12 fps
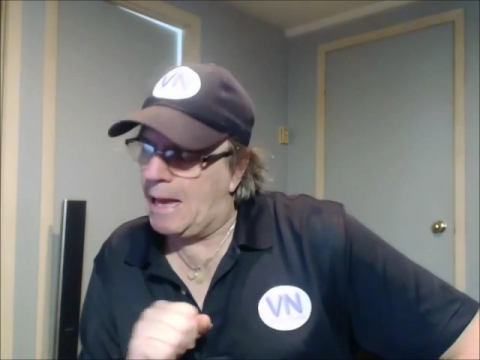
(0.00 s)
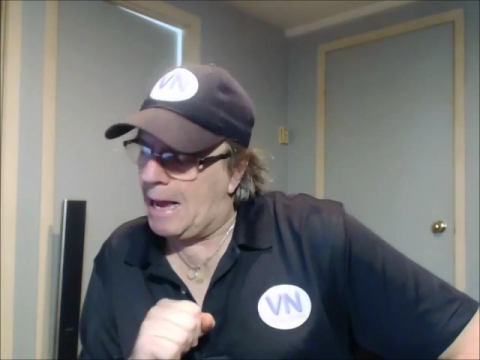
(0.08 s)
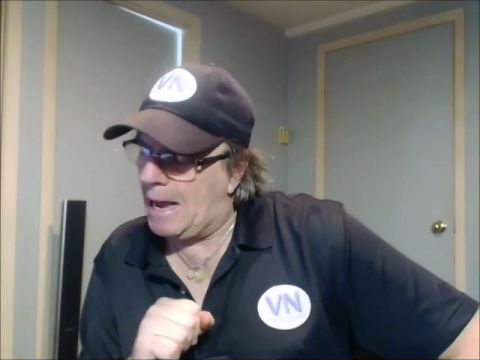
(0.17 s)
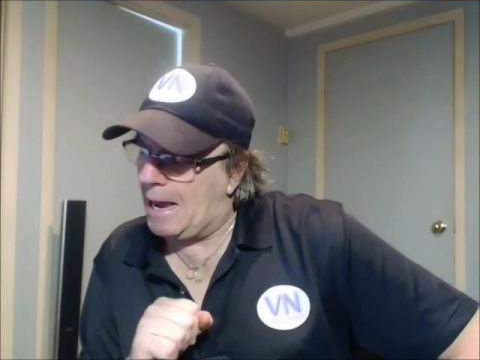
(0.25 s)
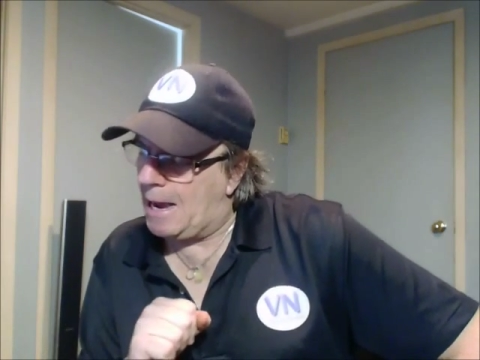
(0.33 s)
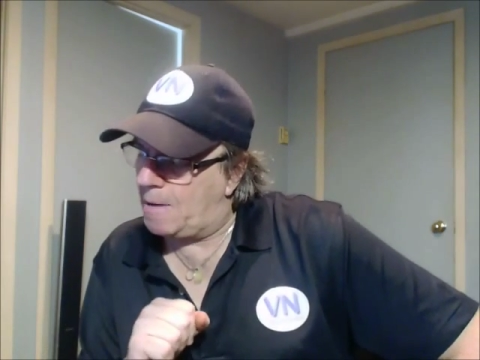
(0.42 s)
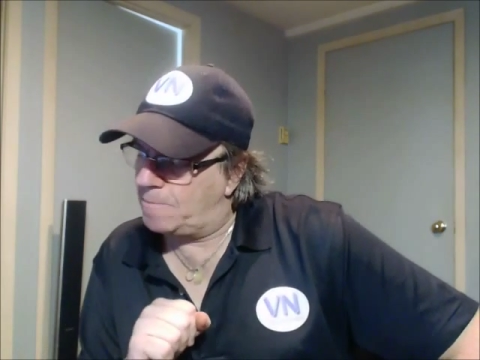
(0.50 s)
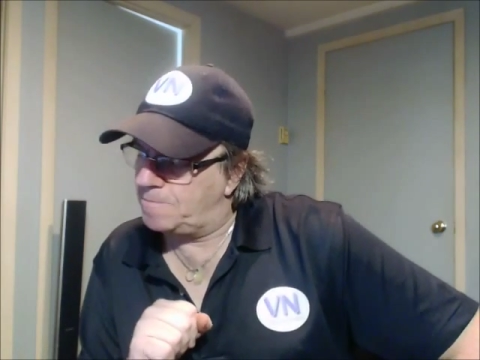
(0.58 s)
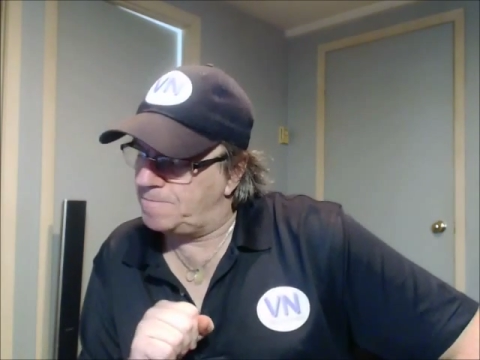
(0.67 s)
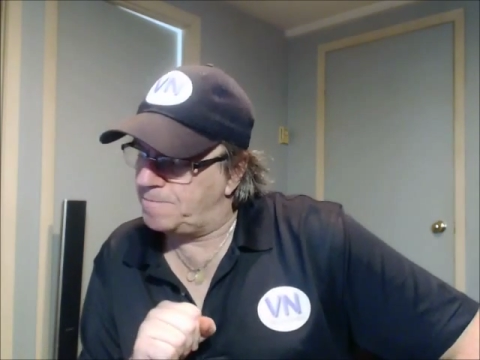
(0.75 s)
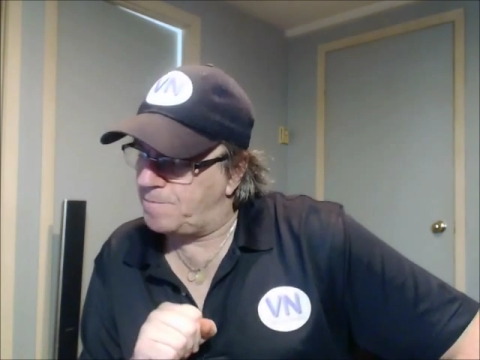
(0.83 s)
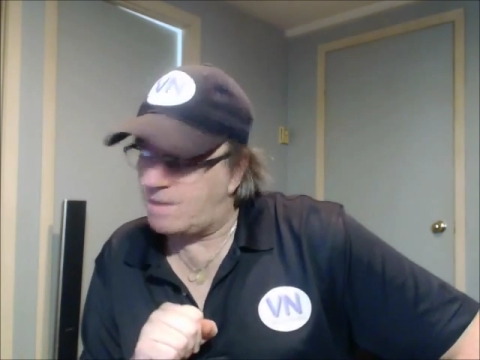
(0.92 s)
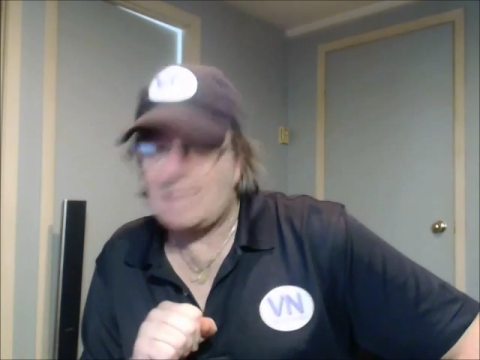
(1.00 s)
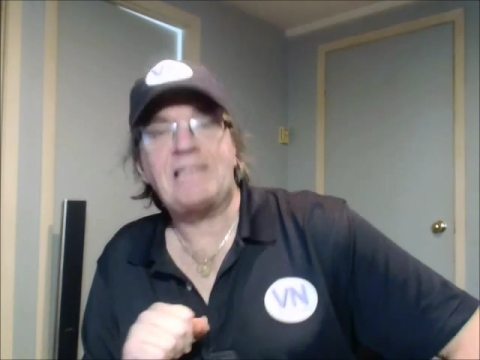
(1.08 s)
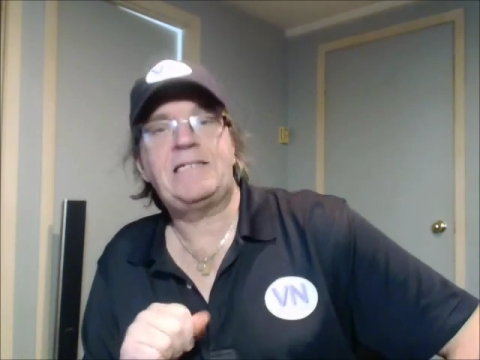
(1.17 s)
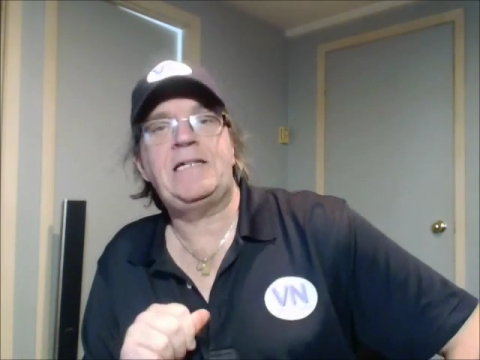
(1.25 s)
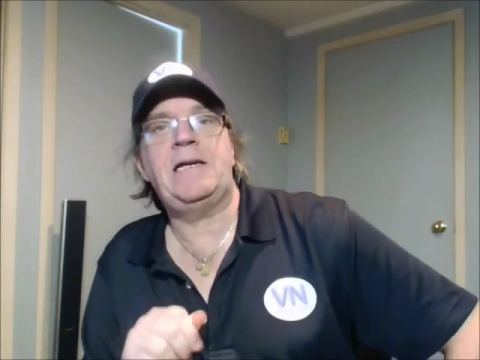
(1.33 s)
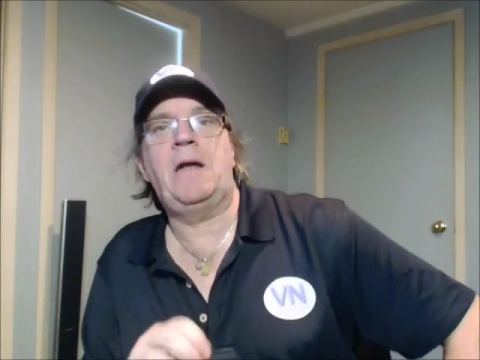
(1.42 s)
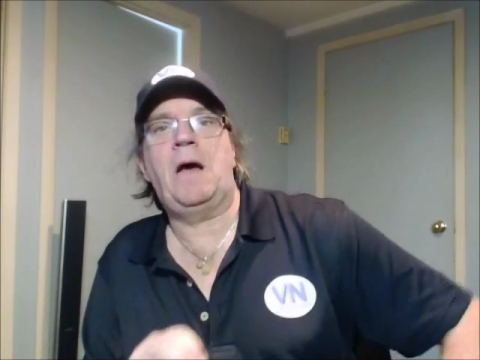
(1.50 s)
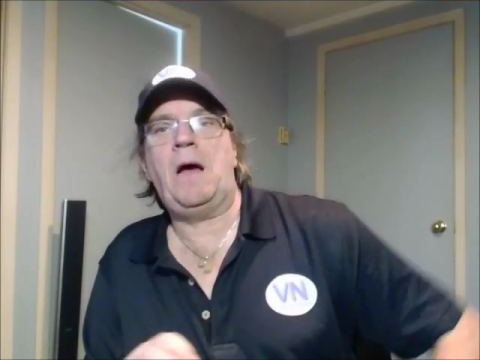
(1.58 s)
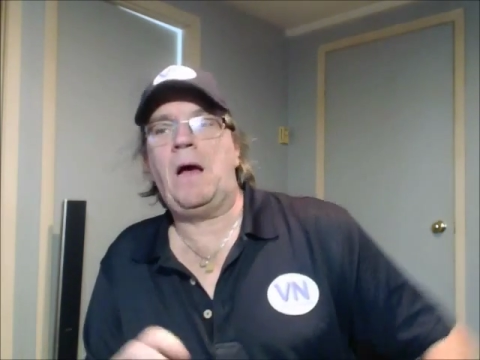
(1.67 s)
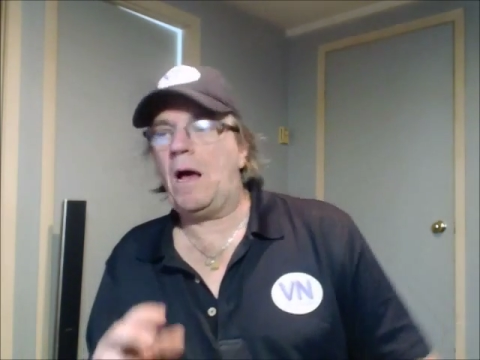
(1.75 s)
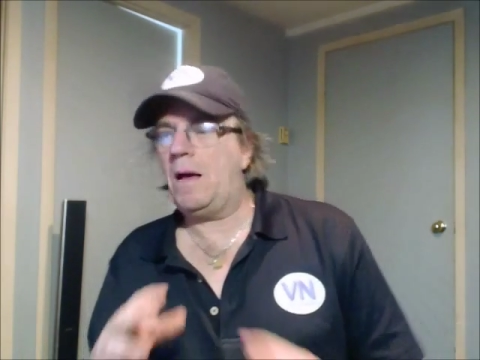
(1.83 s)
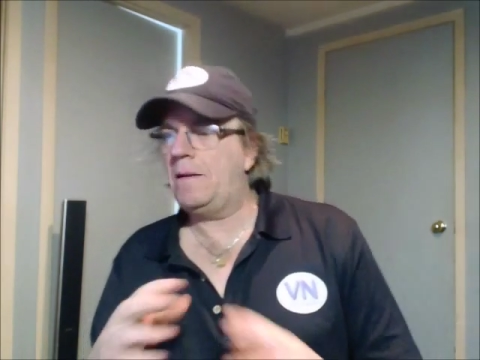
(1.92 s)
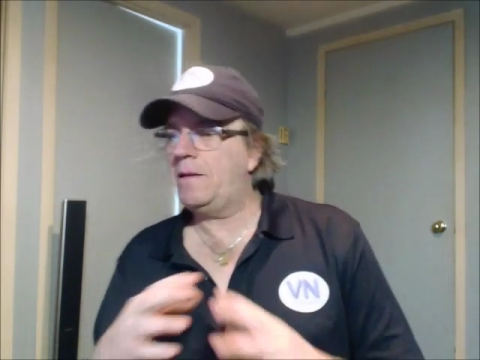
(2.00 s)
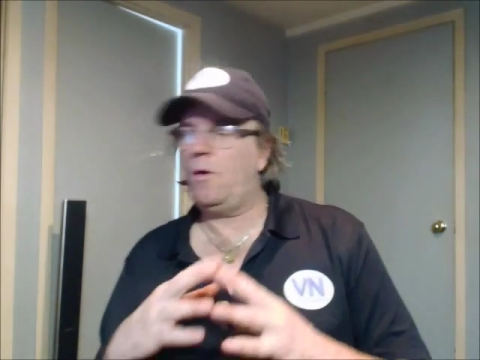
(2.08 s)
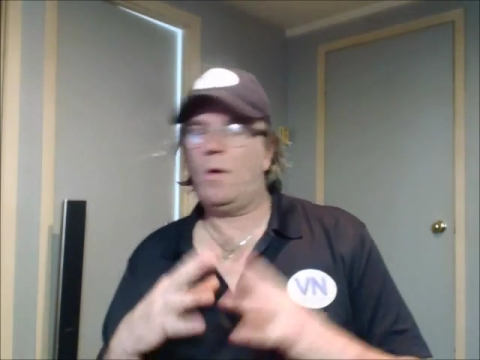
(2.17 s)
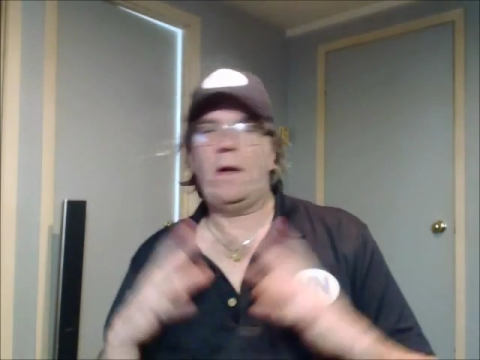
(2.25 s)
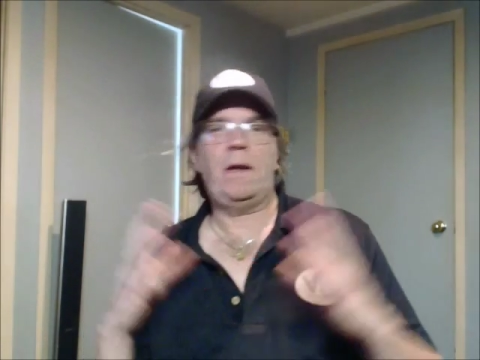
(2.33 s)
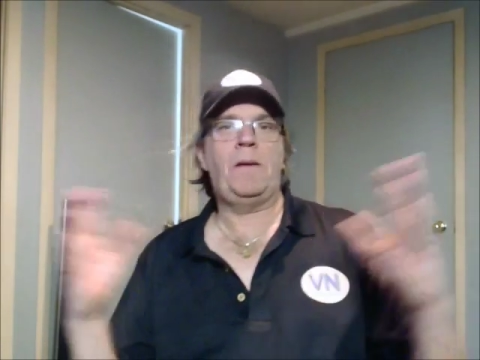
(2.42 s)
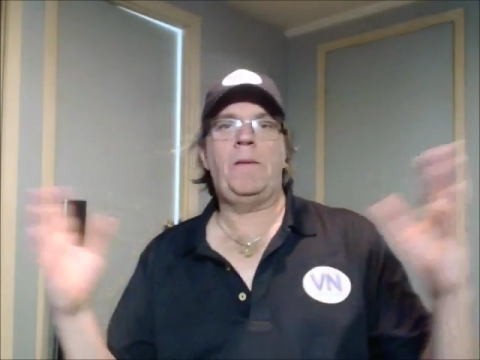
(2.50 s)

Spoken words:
But that's it. You know what?